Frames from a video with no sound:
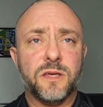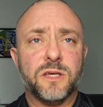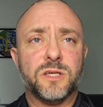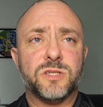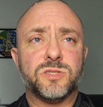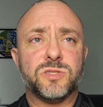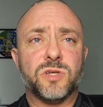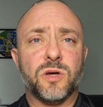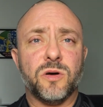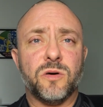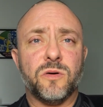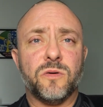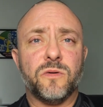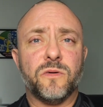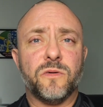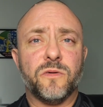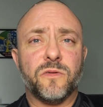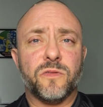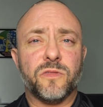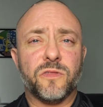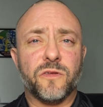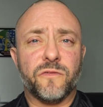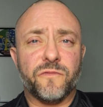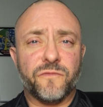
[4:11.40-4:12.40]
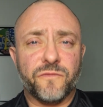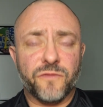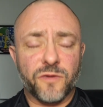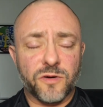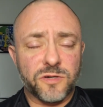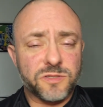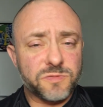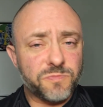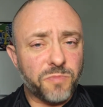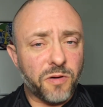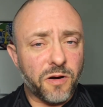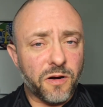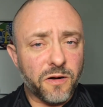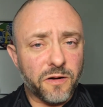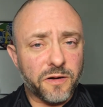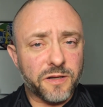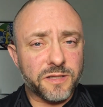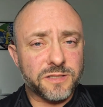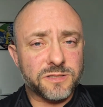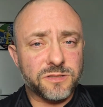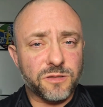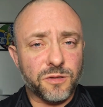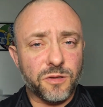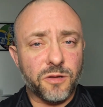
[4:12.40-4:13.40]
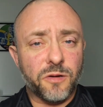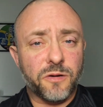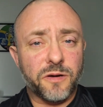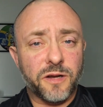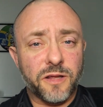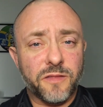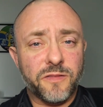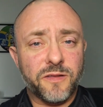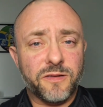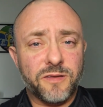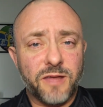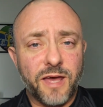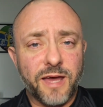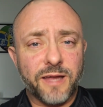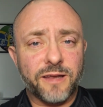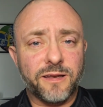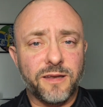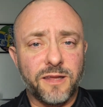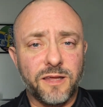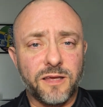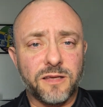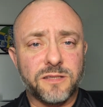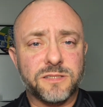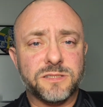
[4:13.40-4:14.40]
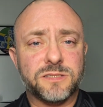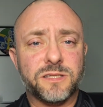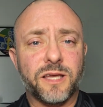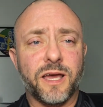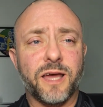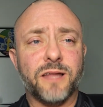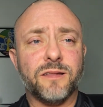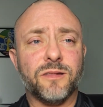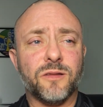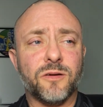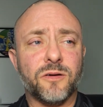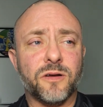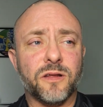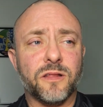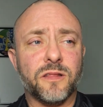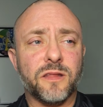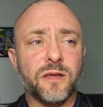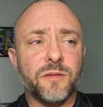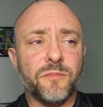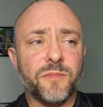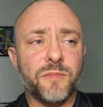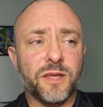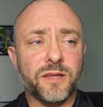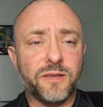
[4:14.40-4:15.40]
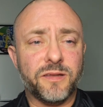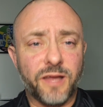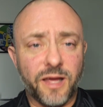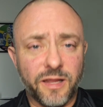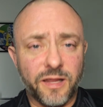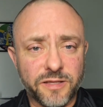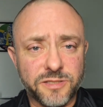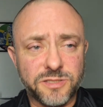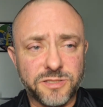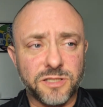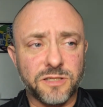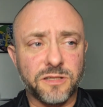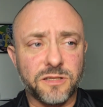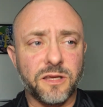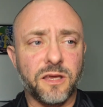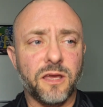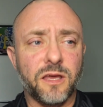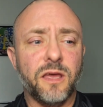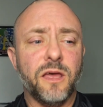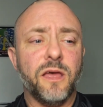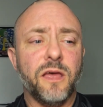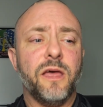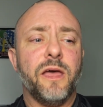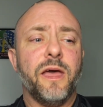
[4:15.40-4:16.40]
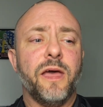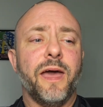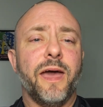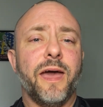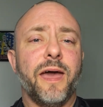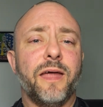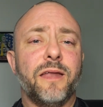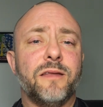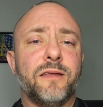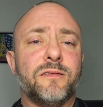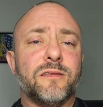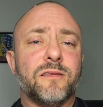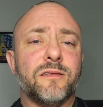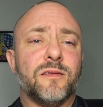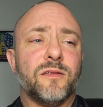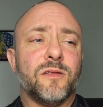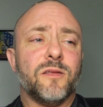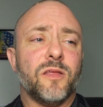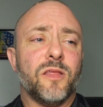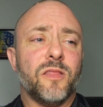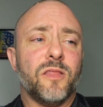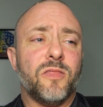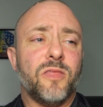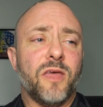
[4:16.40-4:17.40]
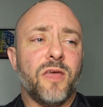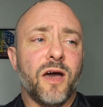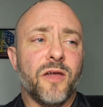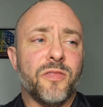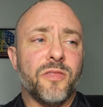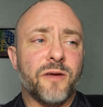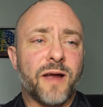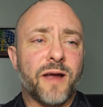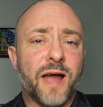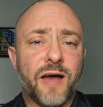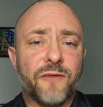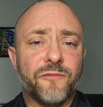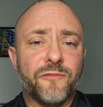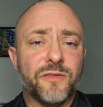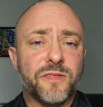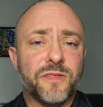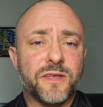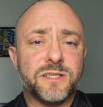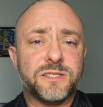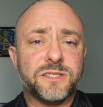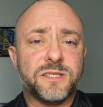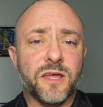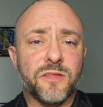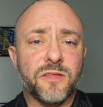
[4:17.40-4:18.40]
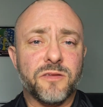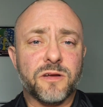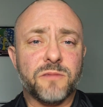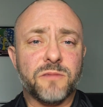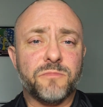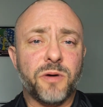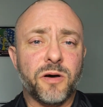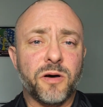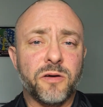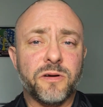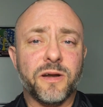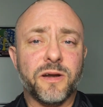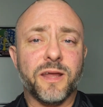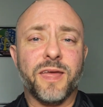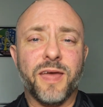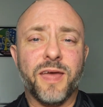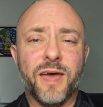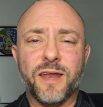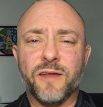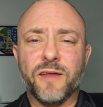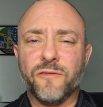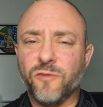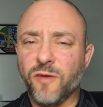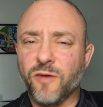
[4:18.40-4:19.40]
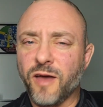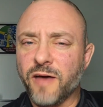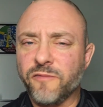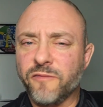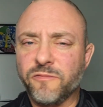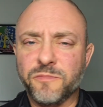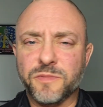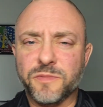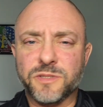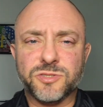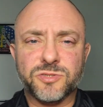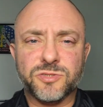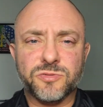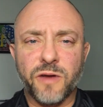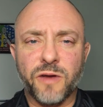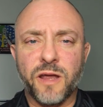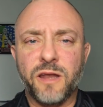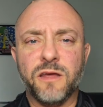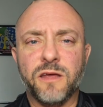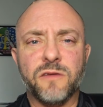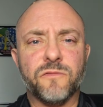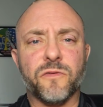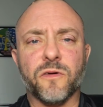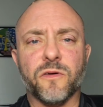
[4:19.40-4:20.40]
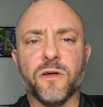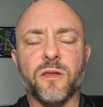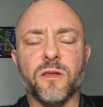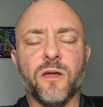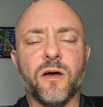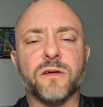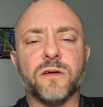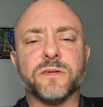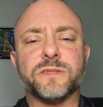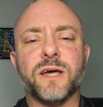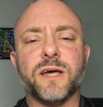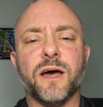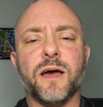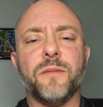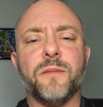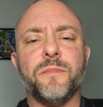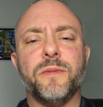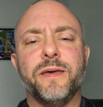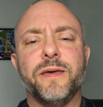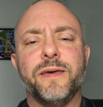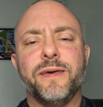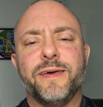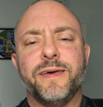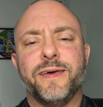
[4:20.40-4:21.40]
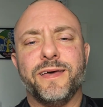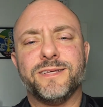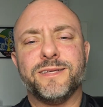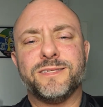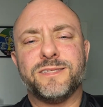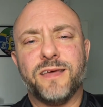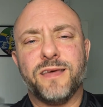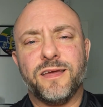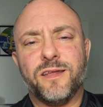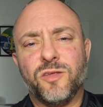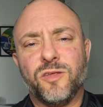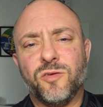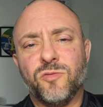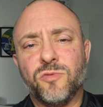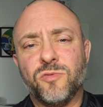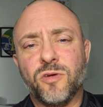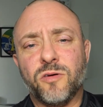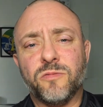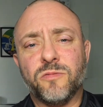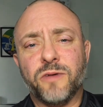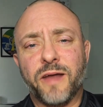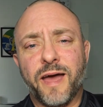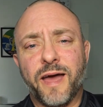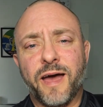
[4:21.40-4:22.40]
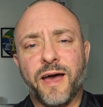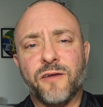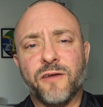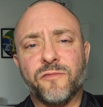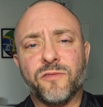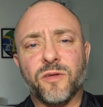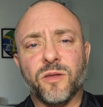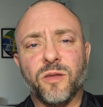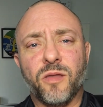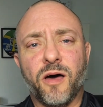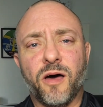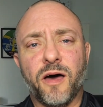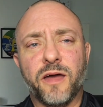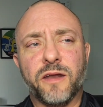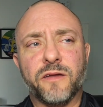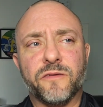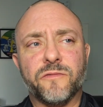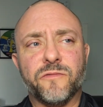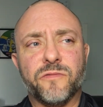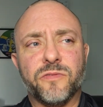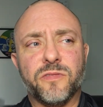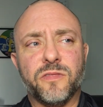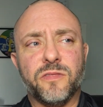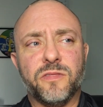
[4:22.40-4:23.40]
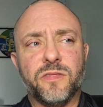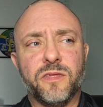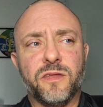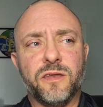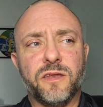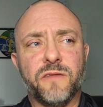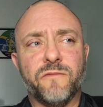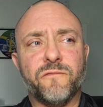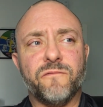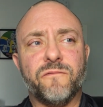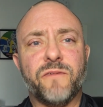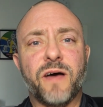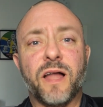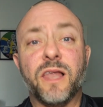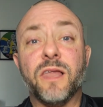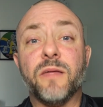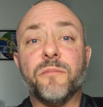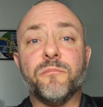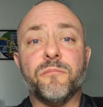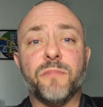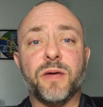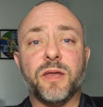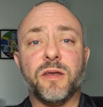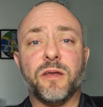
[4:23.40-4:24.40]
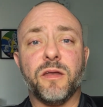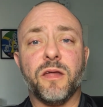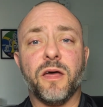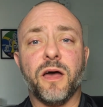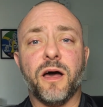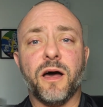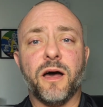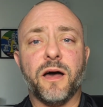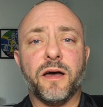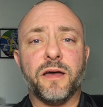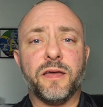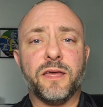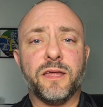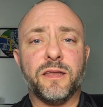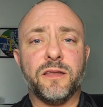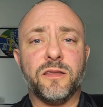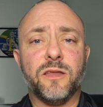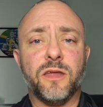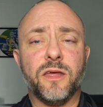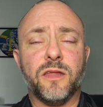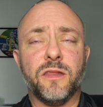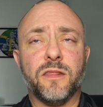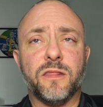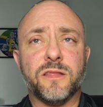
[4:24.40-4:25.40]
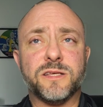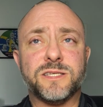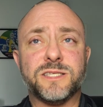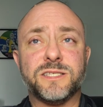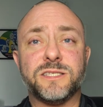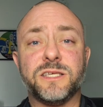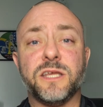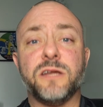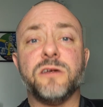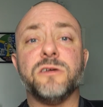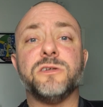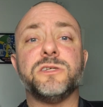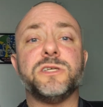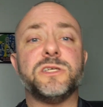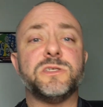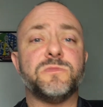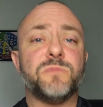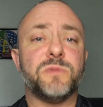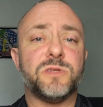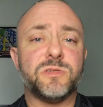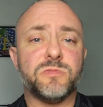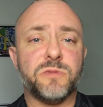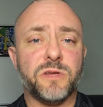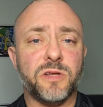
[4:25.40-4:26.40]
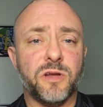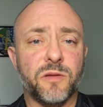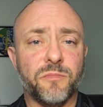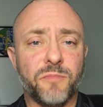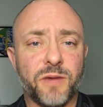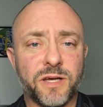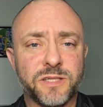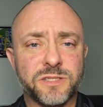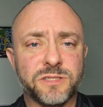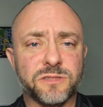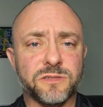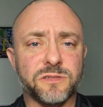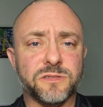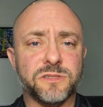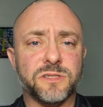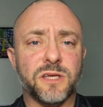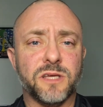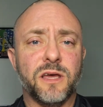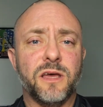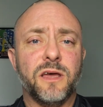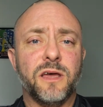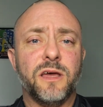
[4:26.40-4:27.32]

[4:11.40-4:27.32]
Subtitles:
So the first part is learning the techniques and learning them intelligently. And the other half of this, the other component, again, if you haven't been training for a long time, is that you don't have a lot of the development in the synergies between your muscles